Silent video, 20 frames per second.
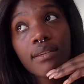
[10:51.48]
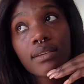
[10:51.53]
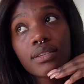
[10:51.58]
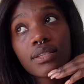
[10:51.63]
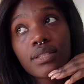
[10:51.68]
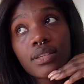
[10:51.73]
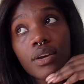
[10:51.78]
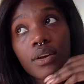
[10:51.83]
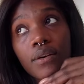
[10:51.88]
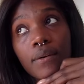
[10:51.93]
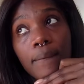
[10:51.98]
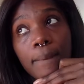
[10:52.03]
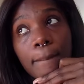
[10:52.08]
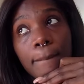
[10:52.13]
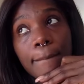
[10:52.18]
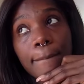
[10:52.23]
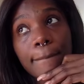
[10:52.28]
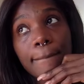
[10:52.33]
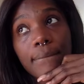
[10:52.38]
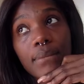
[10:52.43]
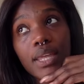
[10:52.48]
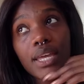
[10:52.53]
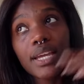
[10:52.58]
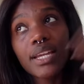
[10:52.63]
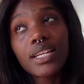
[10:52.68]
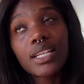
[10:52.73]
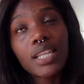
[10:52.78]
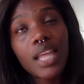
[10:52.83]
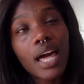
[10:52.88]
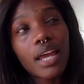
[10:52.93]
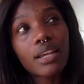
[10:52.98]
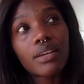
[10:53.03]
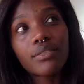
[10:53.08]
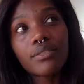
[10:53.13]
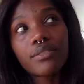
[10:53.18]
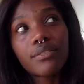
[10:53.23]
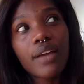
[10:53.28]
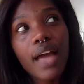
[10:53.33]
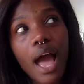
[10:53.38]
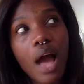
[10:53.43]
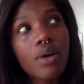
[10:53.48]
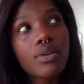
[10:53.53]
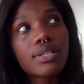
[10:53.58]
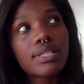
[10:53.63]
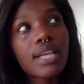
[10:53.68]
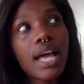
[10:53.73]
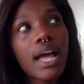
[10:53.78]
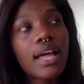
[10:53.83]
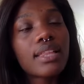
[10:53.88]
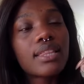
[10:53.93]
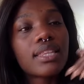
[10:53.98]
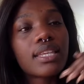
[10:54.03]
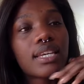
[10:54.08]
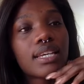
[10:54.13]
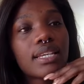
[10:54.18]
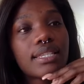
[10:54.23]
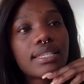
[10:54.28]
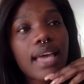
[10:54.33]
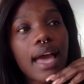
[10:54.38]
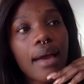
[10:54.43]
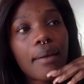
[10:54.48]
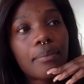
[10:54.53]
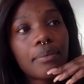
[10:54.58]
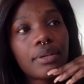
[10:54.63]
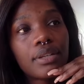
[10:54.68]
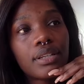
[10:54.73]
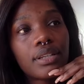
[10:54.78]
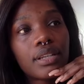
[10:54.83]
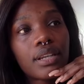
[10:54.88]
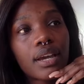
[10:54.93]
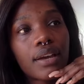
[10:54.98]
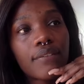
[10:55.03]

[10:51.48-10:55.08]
So, and a lot of outside things happened.